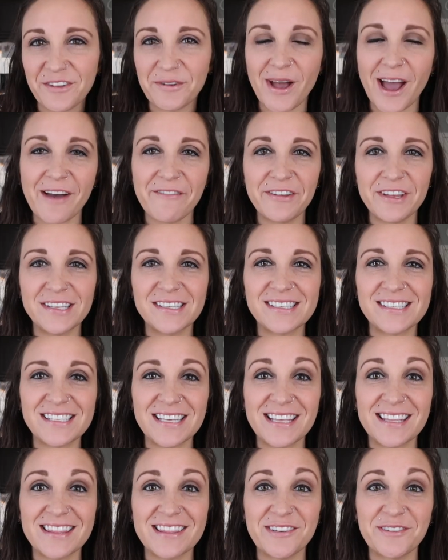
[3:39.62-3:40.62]
If you haven't
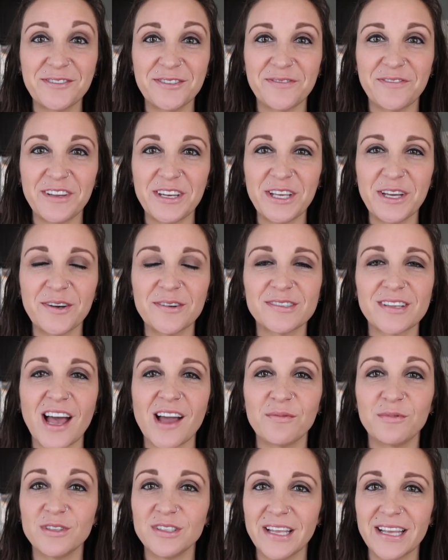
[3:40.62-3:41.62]
seen those videos,
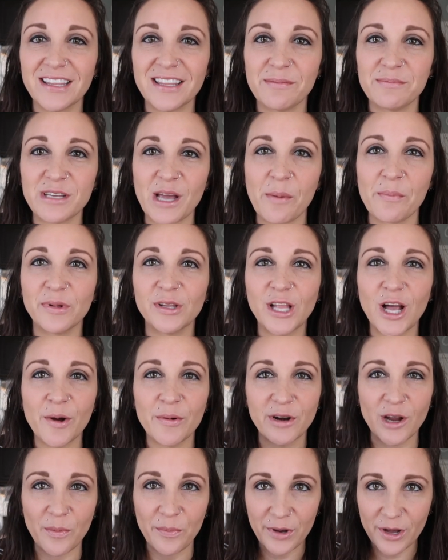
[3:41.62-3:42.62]
I will link them down below
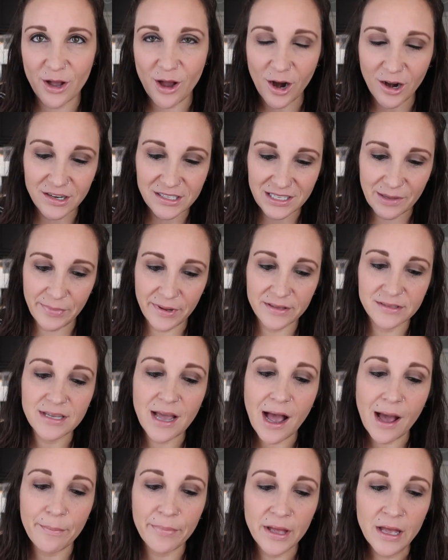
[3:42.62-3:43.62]
and I'll put cards up on
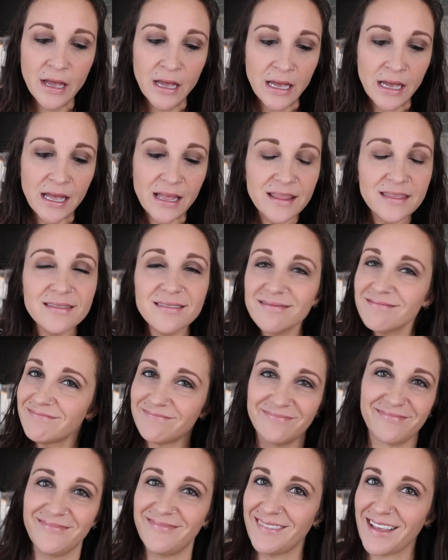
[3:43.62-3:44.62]
top.
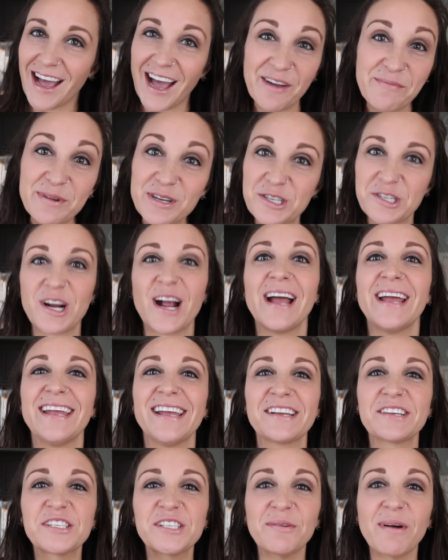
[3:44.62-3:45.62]
I've been
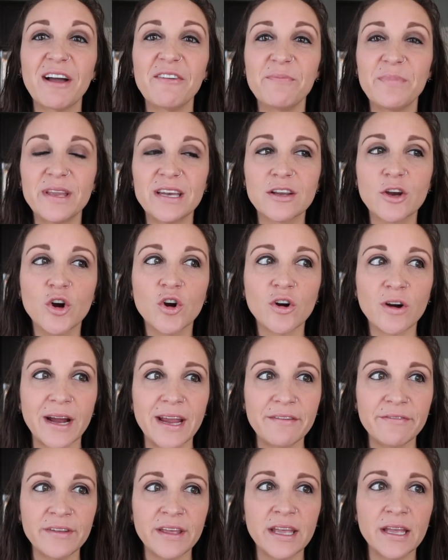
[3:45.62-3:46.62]
trying, so I've been
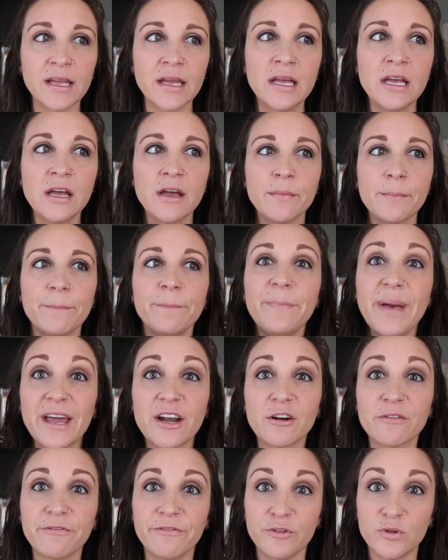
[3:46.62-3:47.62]
craving
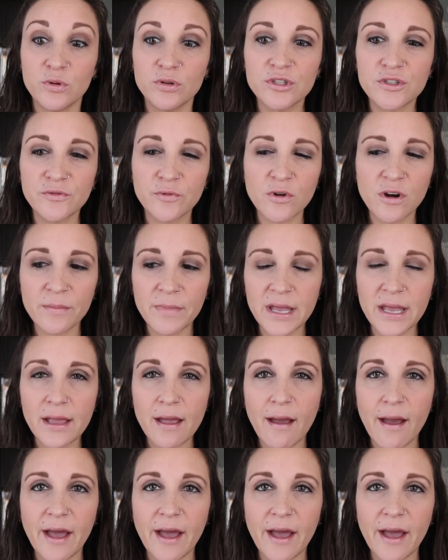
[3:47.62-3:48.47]
better foods for me.